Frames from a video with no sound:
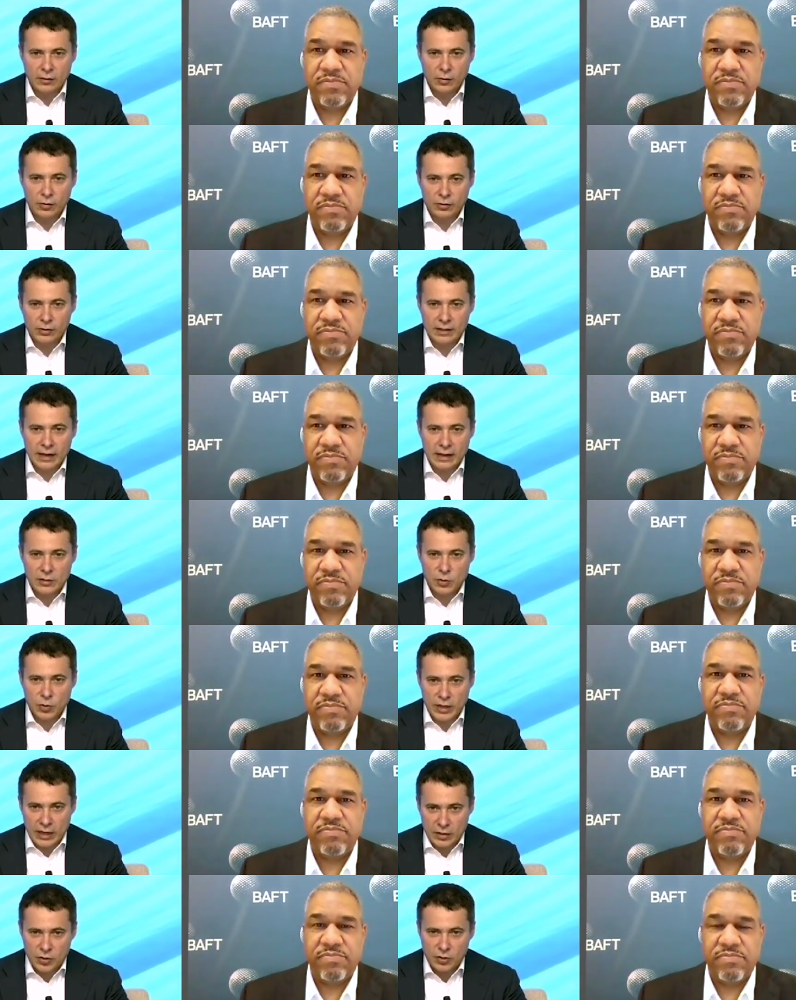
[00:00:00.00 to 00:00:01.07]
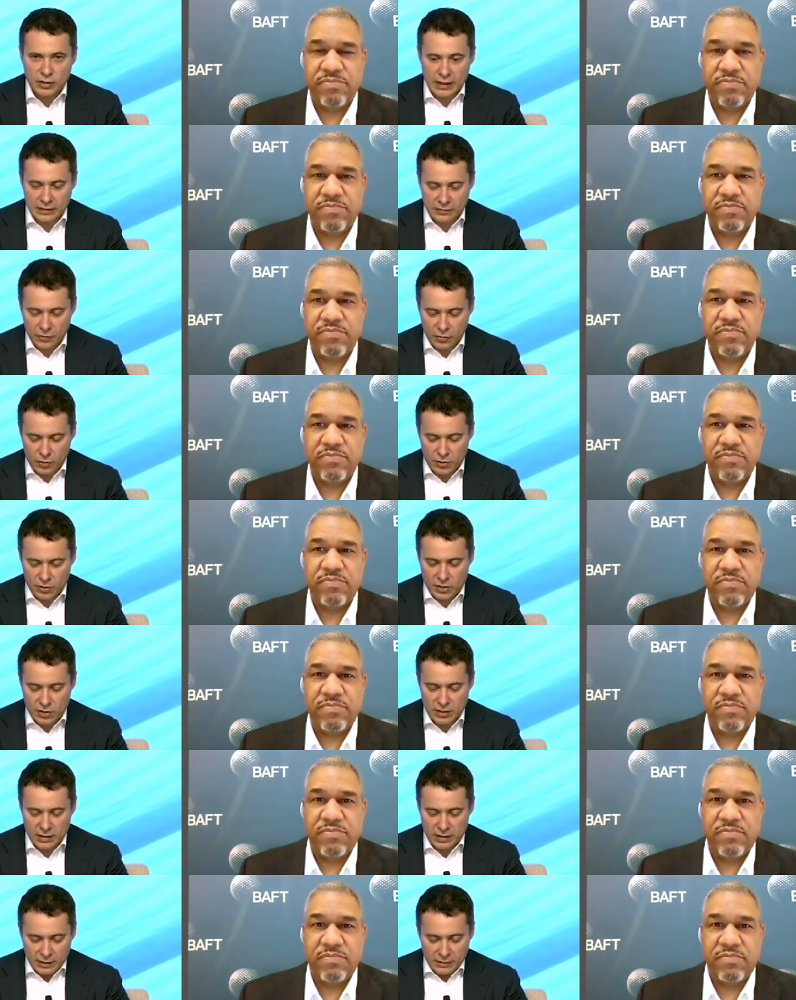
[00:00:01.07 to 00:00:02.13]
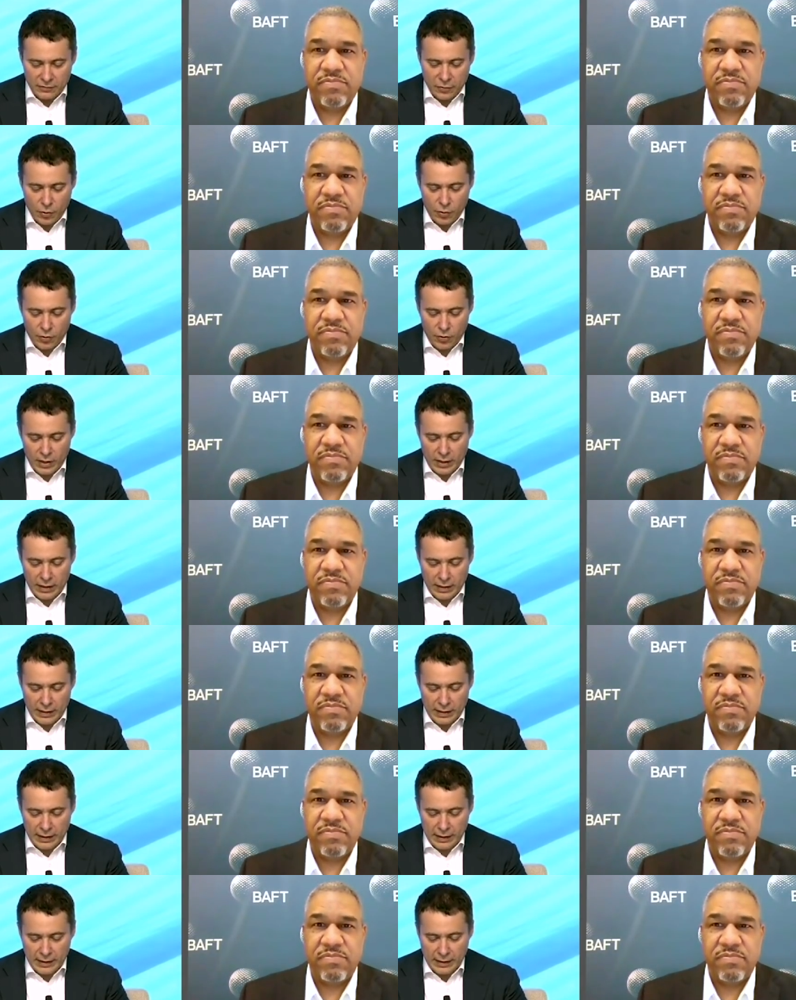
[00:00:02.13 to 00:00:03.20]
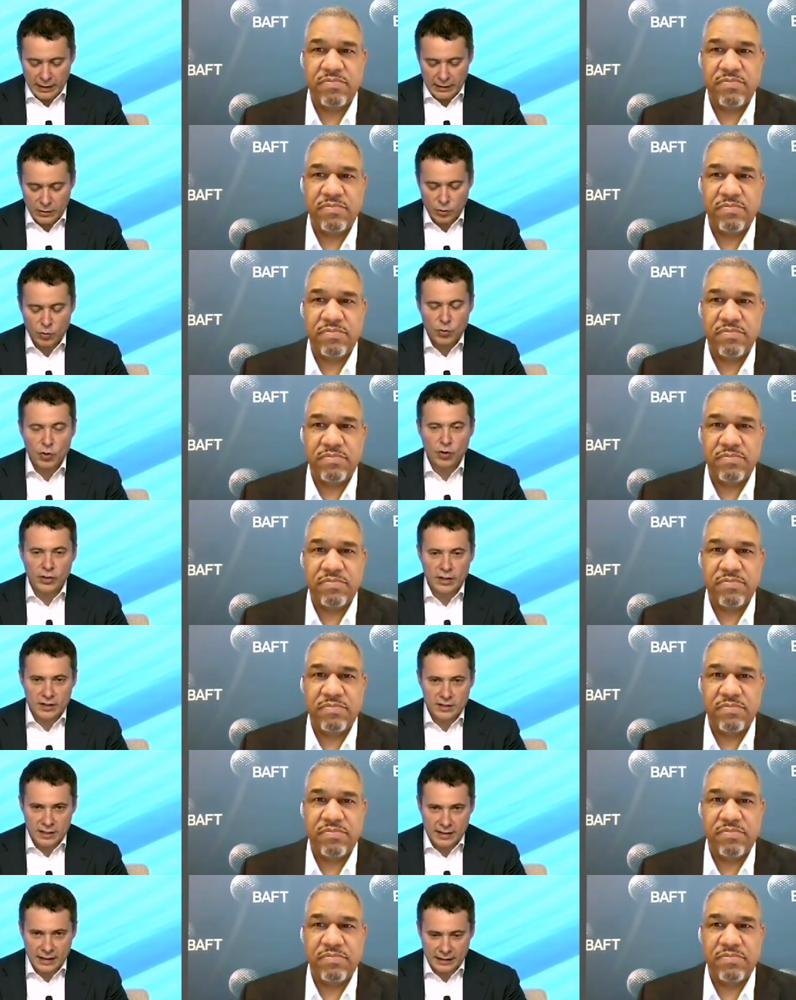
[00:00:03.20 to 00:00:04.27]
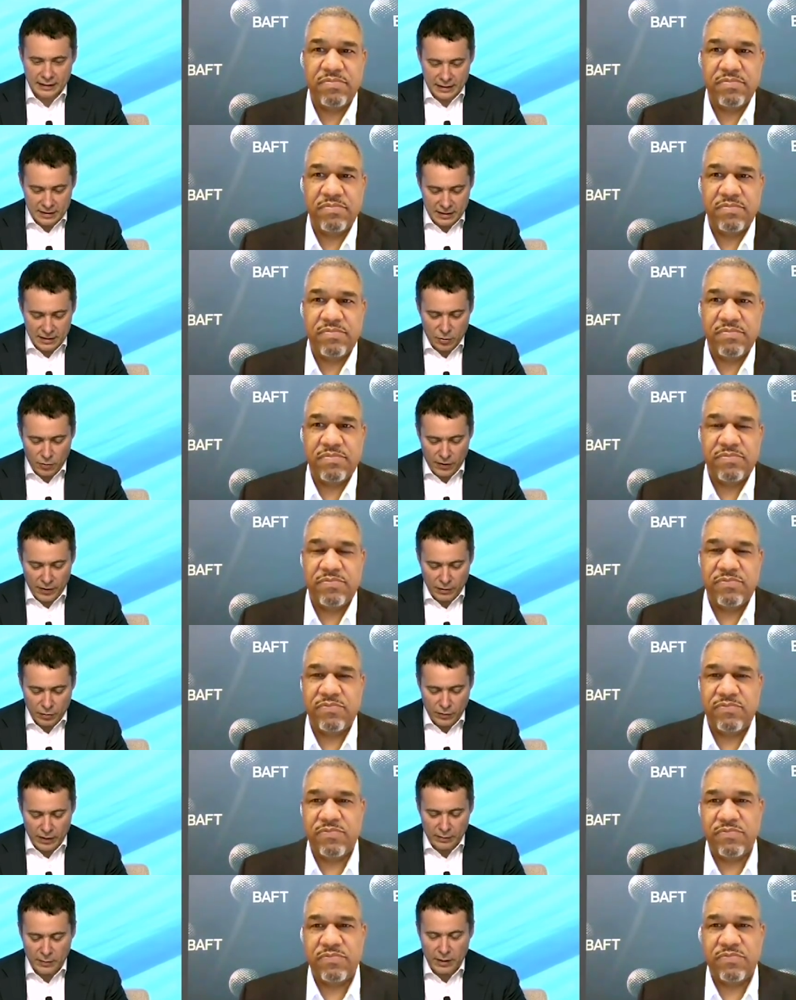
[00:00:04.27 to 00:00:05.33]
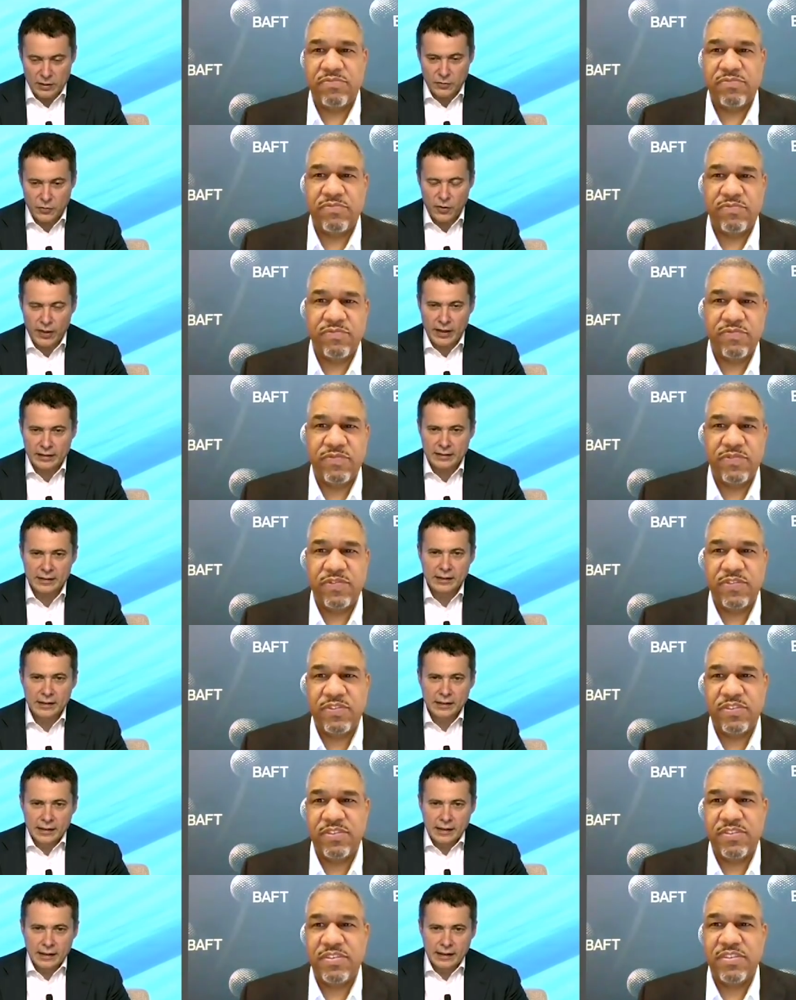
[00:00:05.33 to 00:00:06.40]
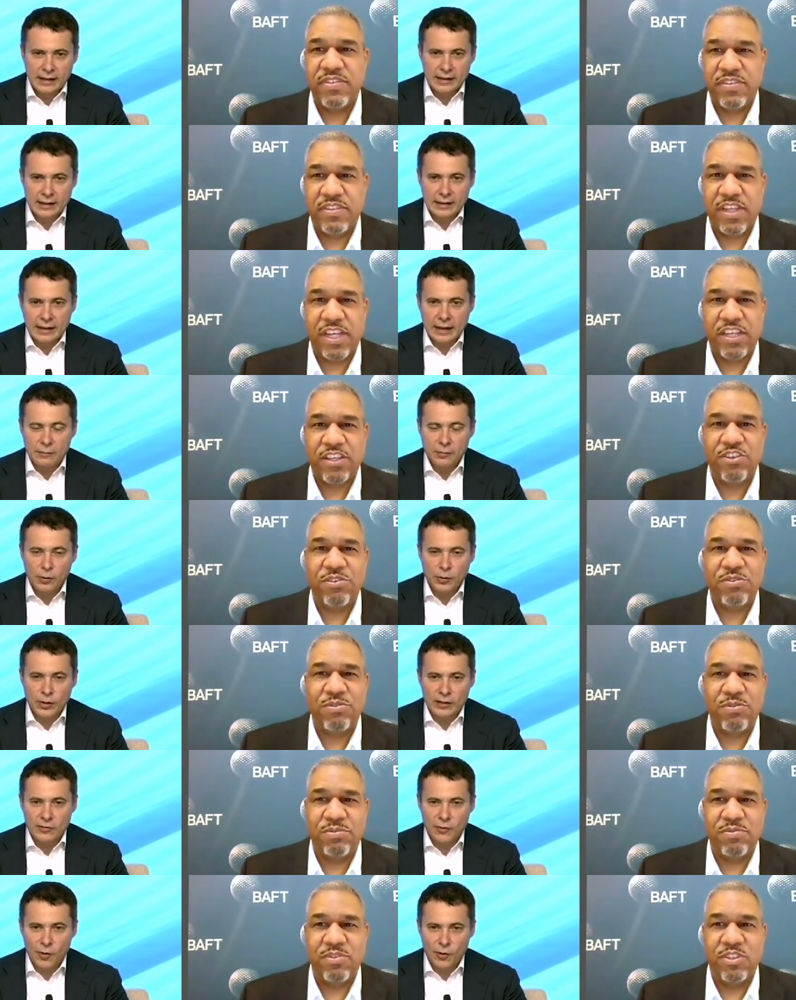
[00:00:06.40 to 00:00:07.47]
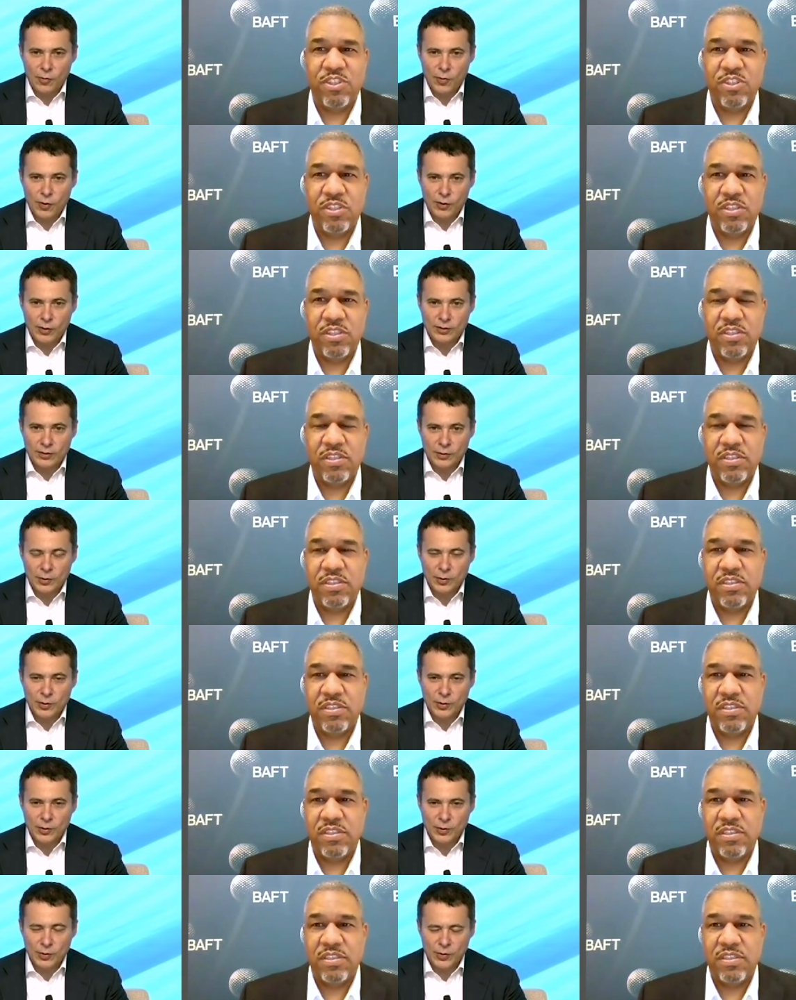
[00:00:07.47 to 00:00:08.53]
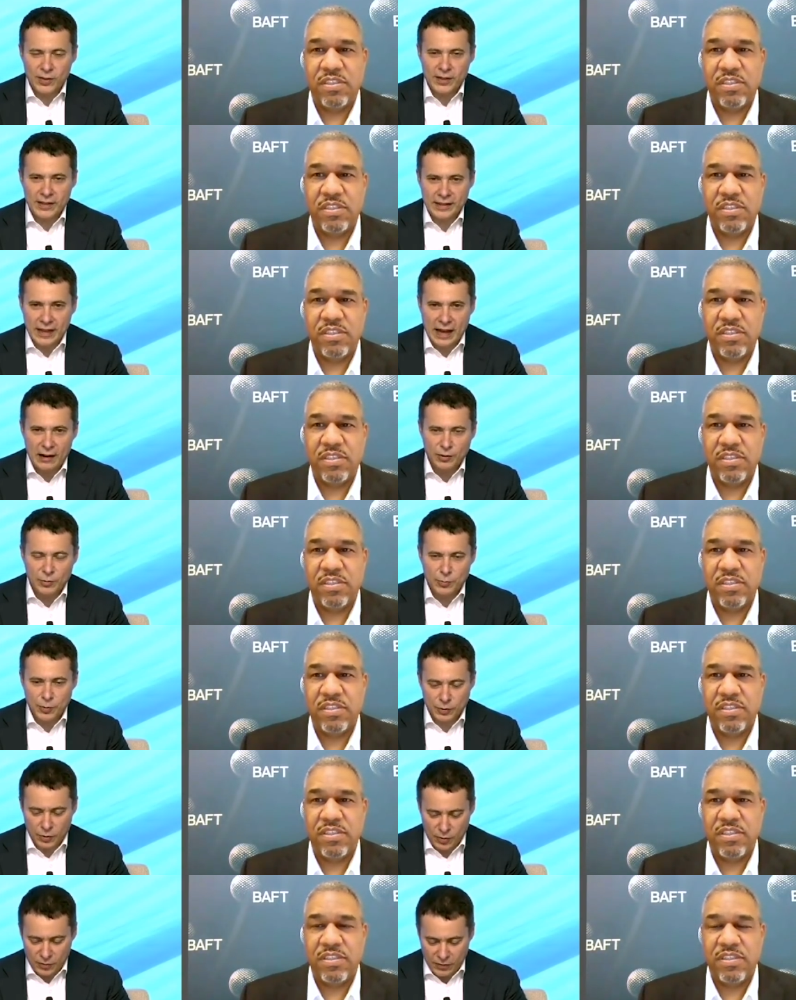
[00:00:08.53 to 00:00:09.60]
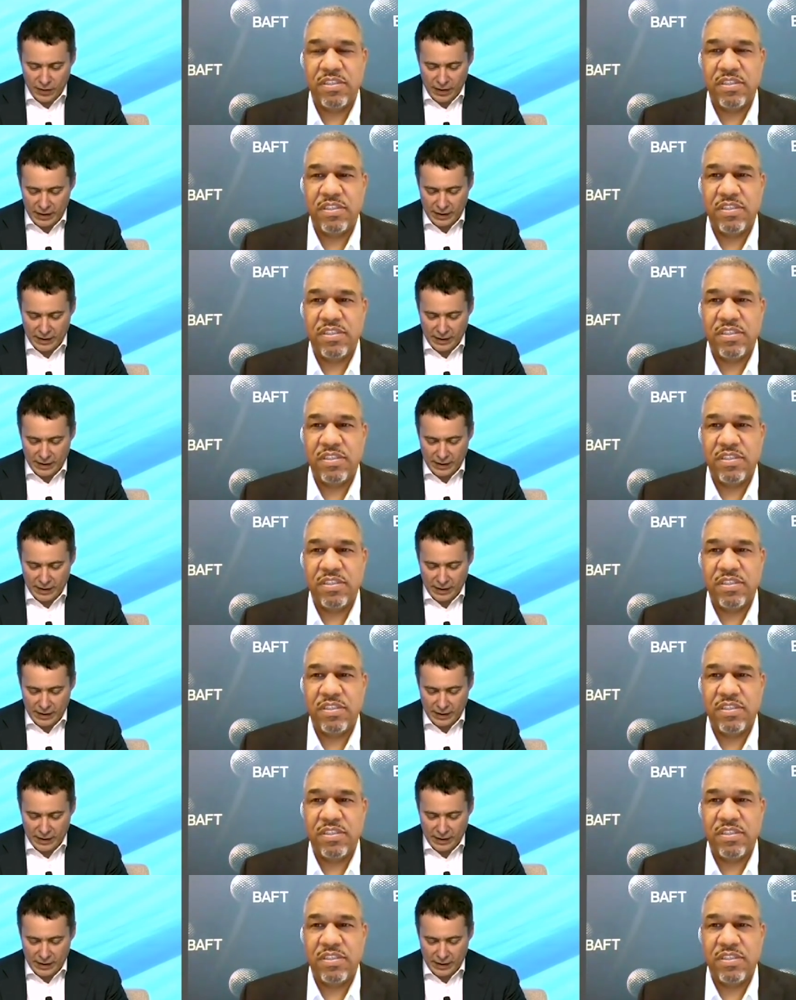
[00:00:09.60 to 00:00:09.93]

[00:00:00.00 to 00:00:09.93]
Speaker 1: on education efforts for uh, new joiners in the industry. So thank you very much for that. Uh, and thank I'm you. looking forward to the output of, uh,